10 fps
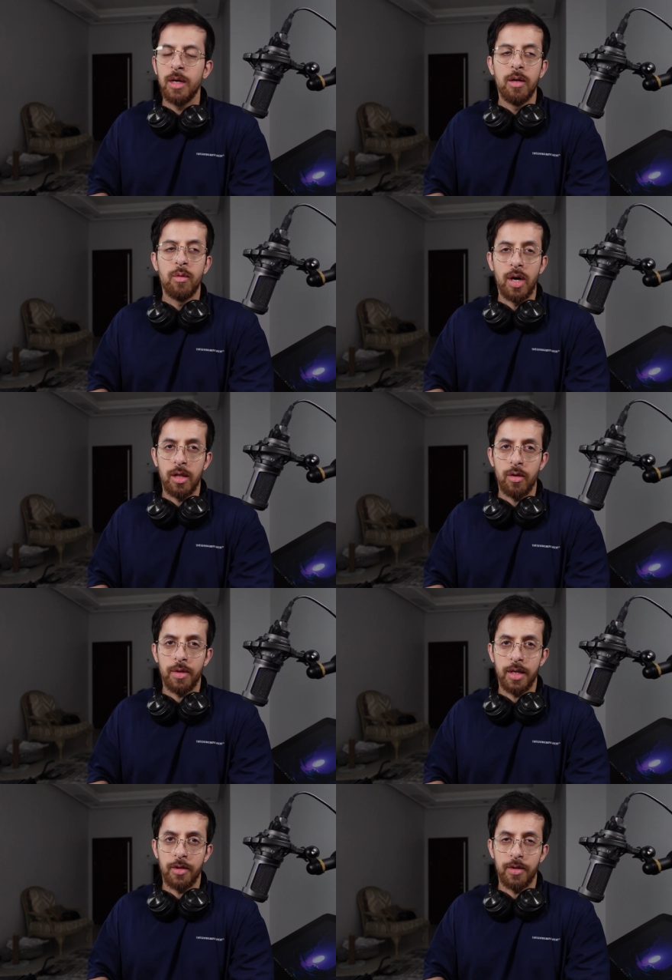While on
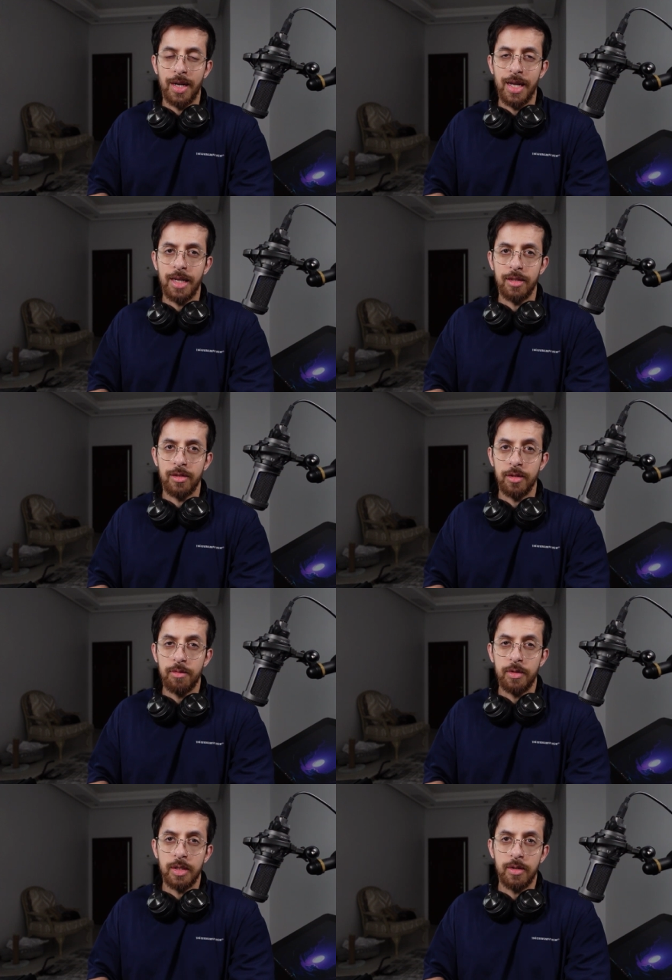the other hand,
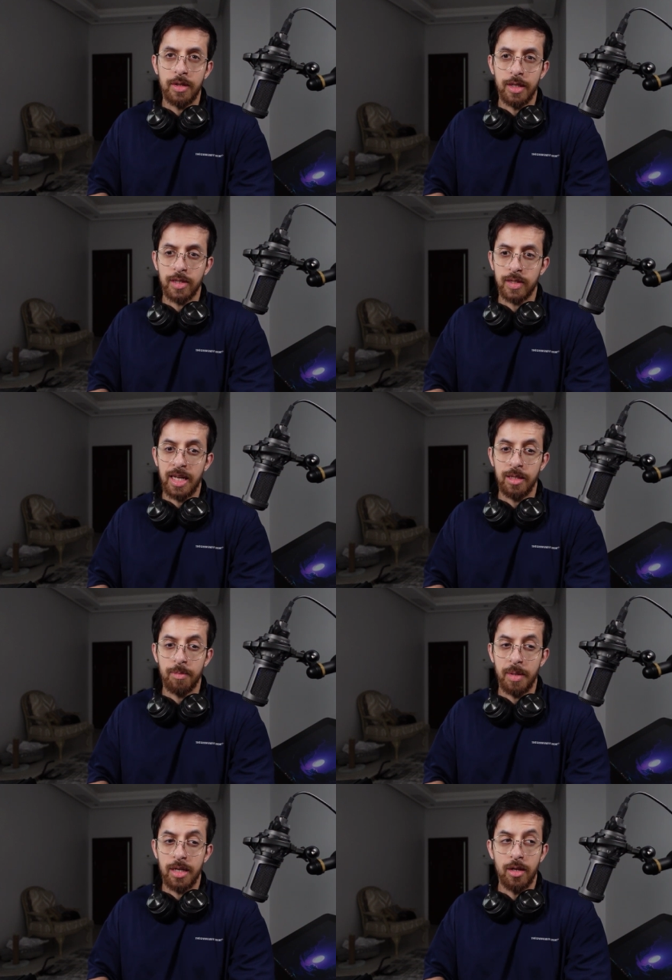different things
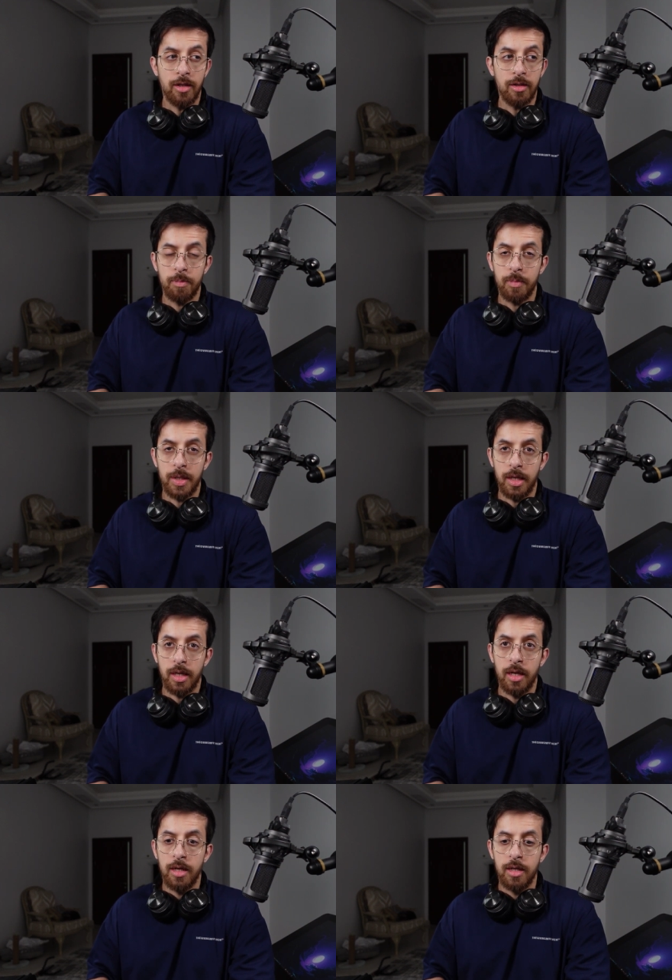that may not
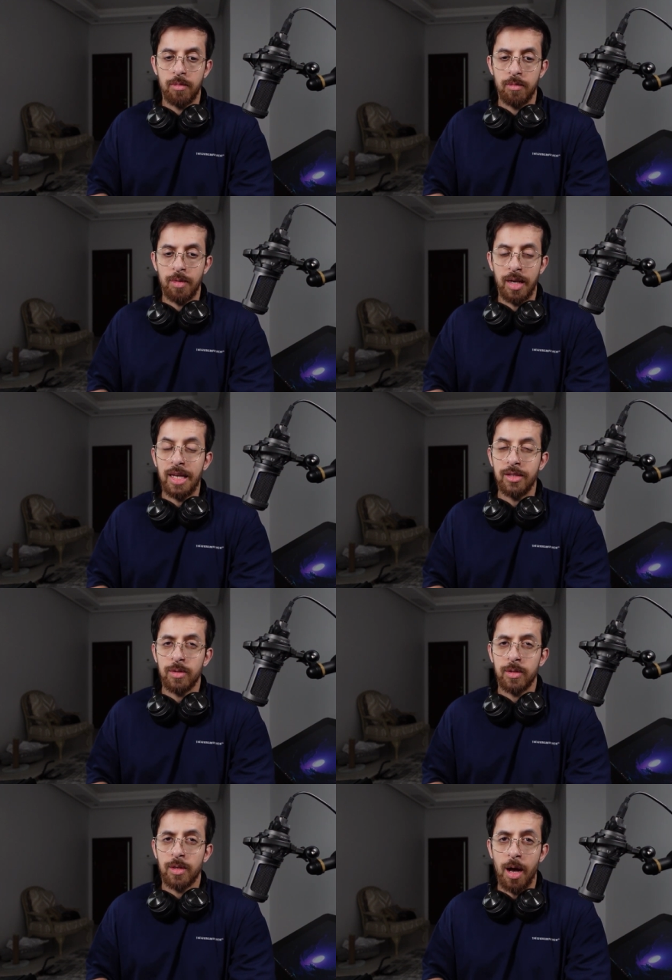be
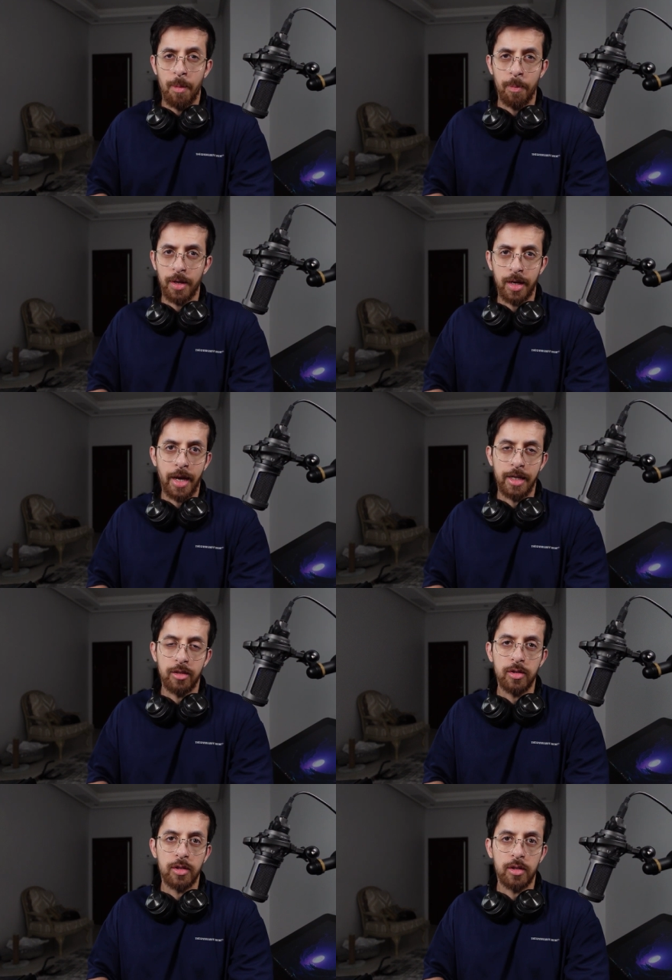less
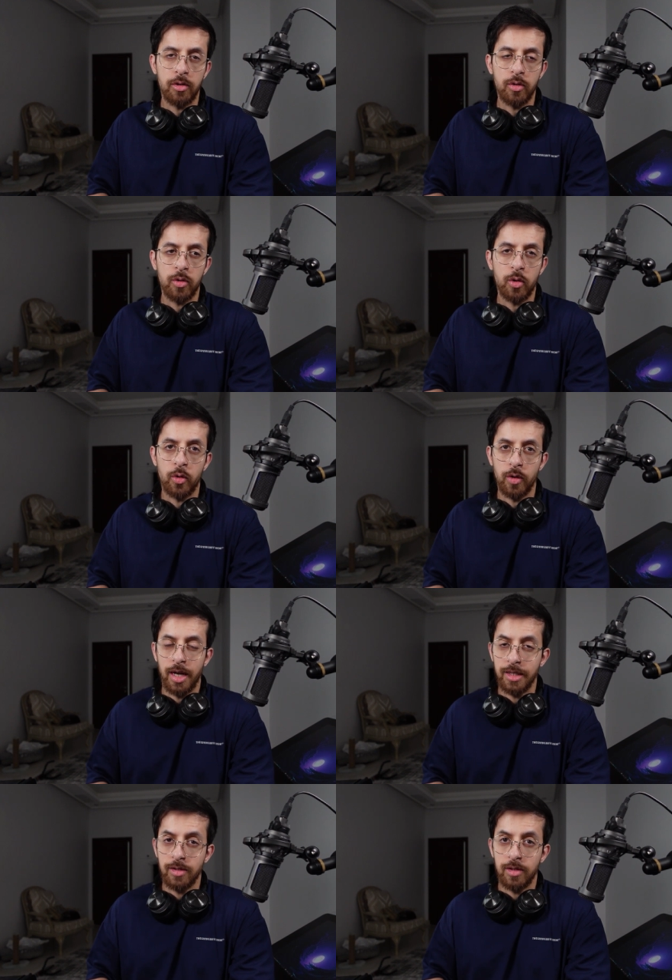complicated or
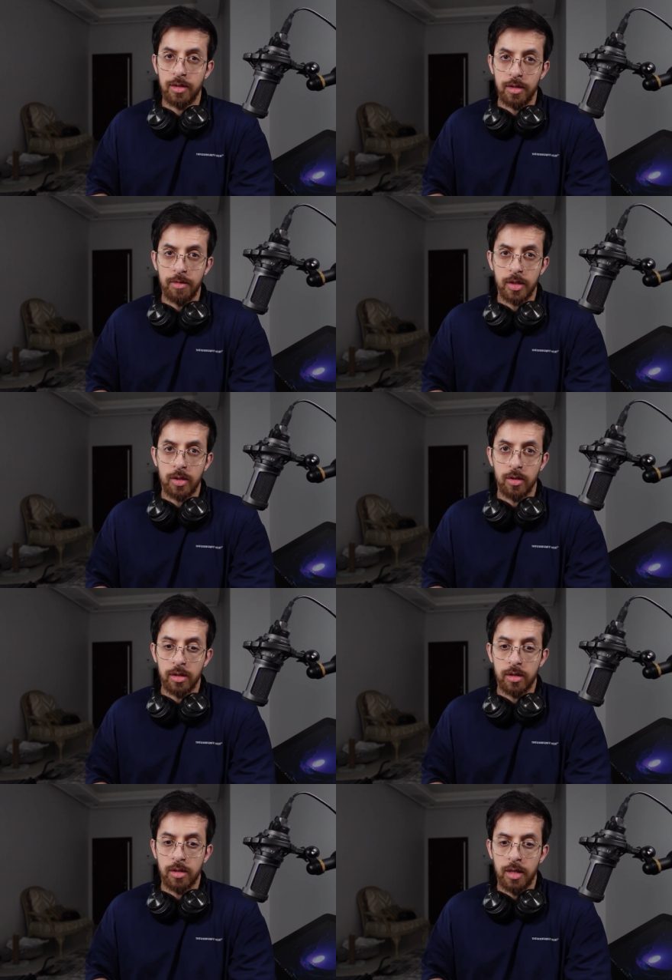less
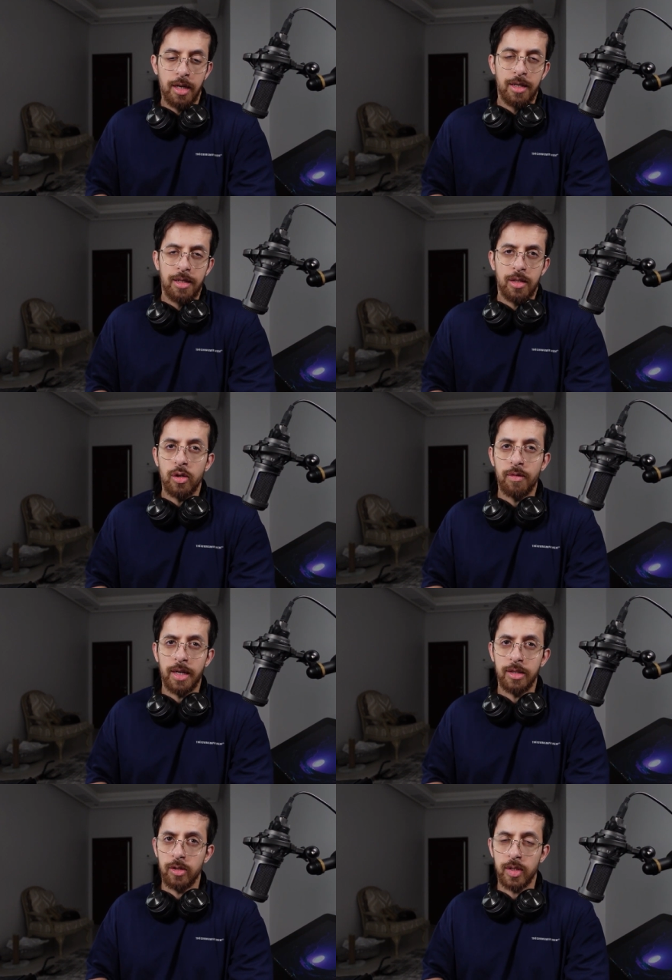difficult you
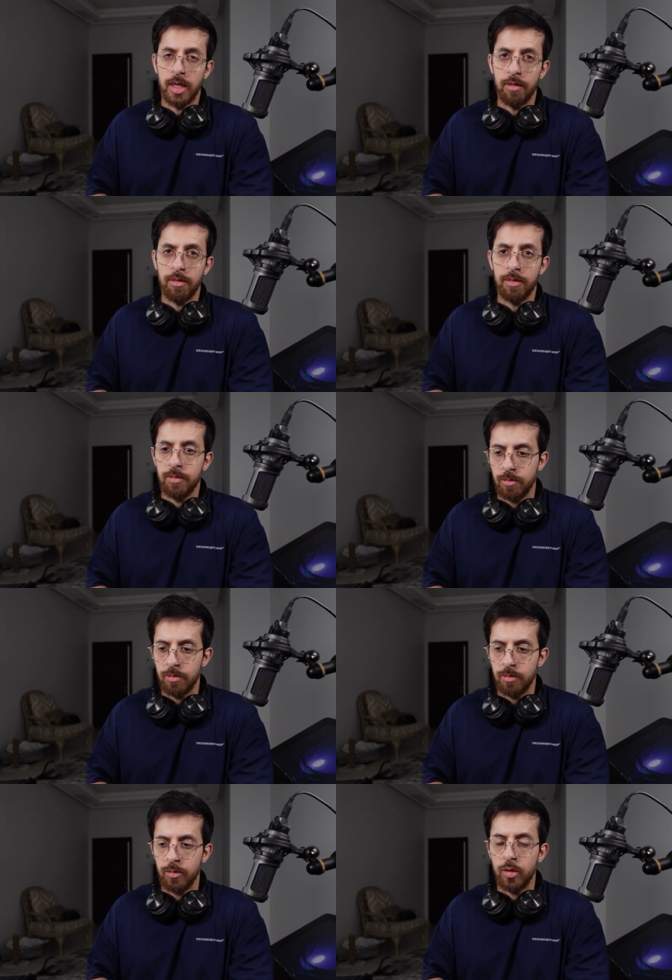find yourself
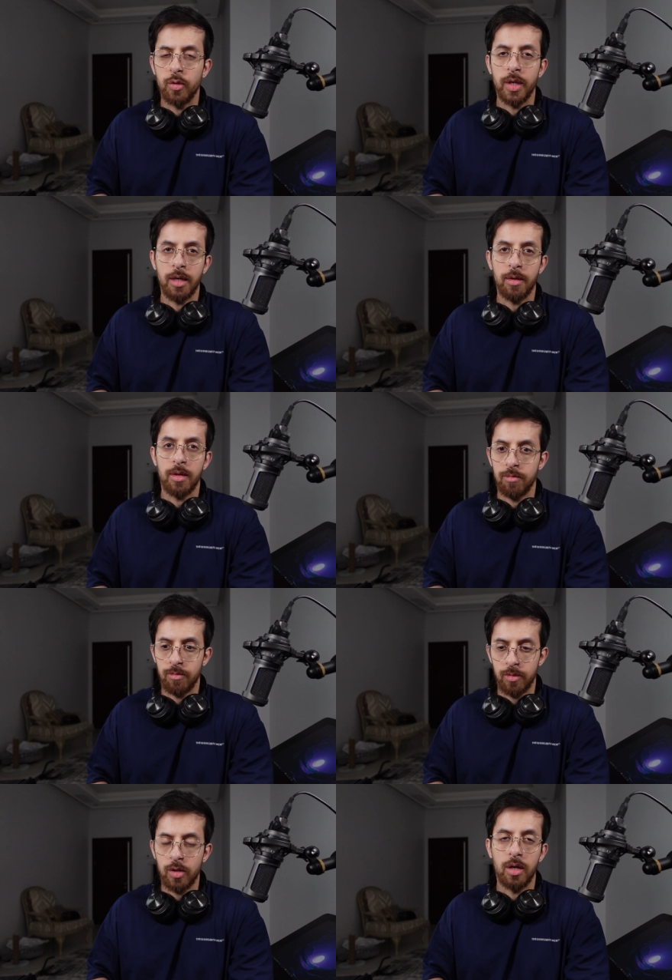doing
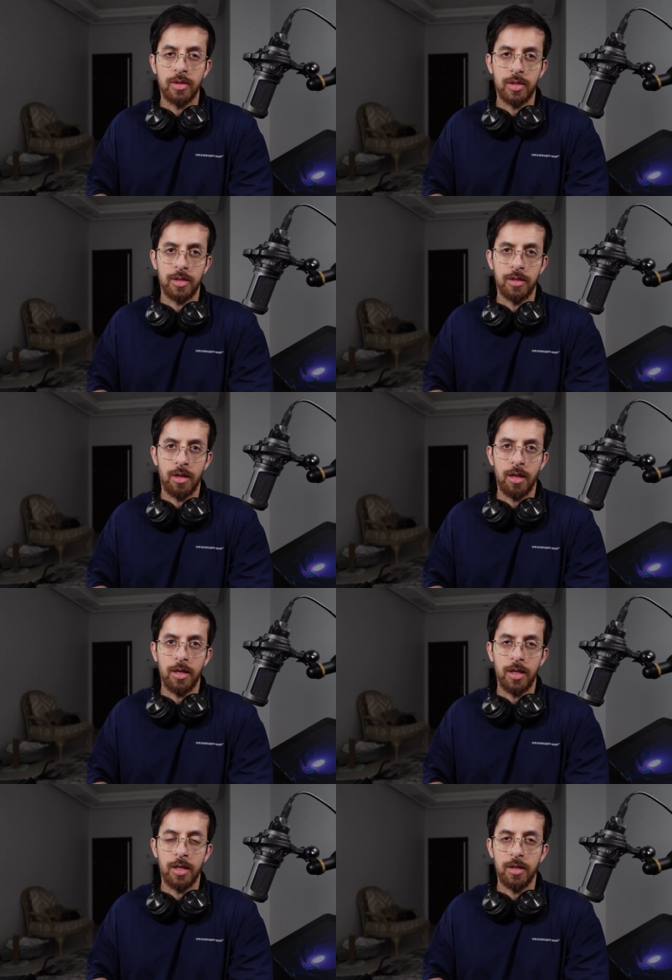
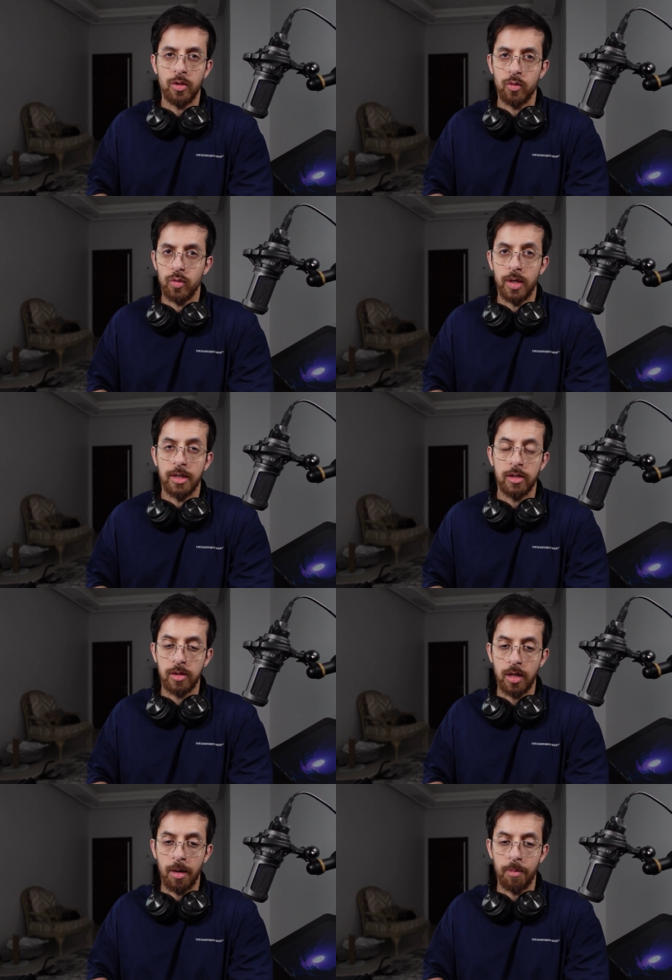constantly. You do not
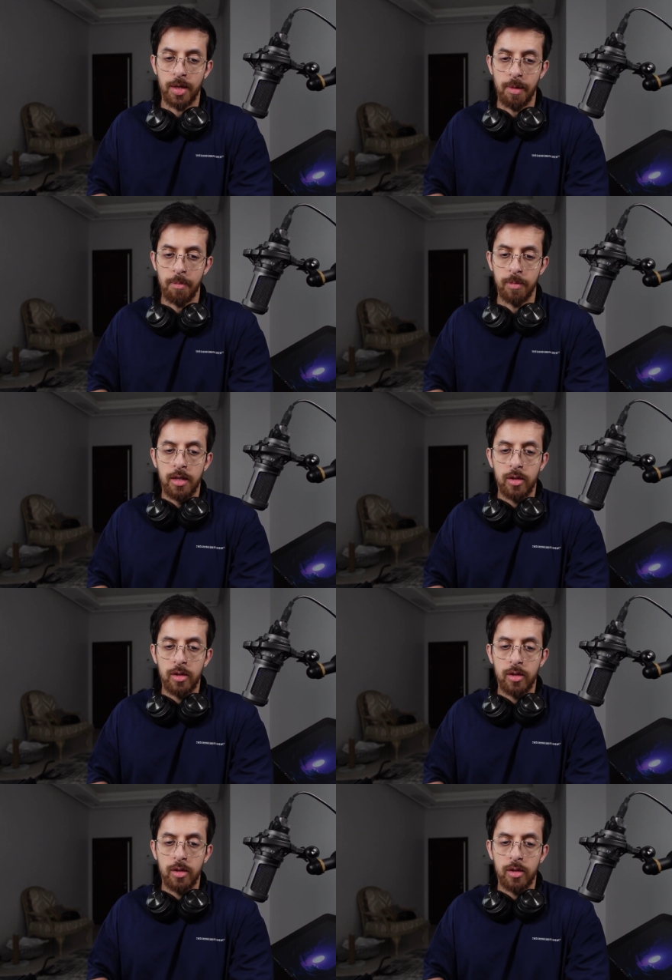stop them.